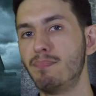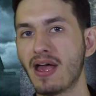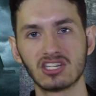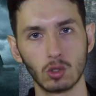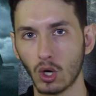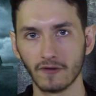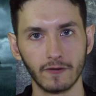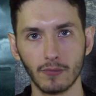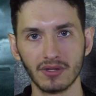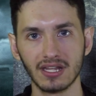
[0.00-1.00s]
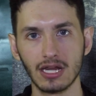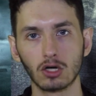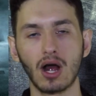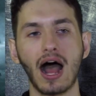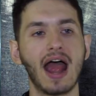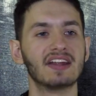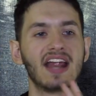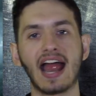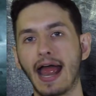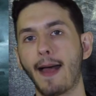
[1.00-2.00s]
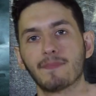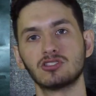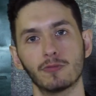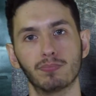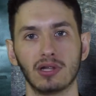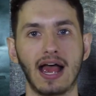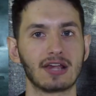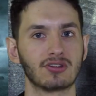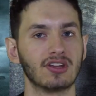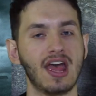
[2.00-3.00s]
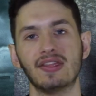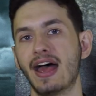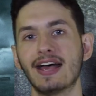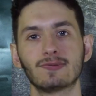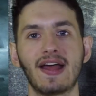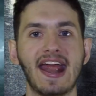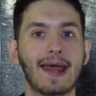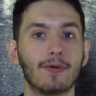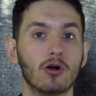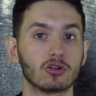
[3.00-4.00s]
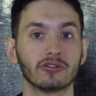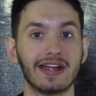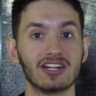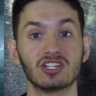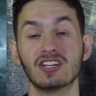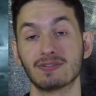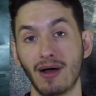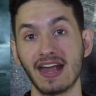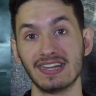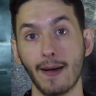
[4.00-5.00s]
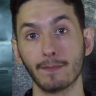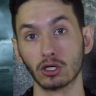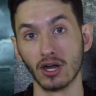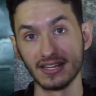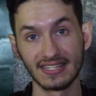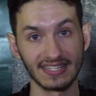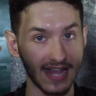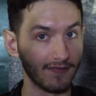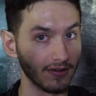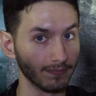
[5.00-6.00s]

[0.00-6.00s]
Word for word: best horror film of the year, I had an absolute blast with it, and that is why Annabelle Creation is my number 7.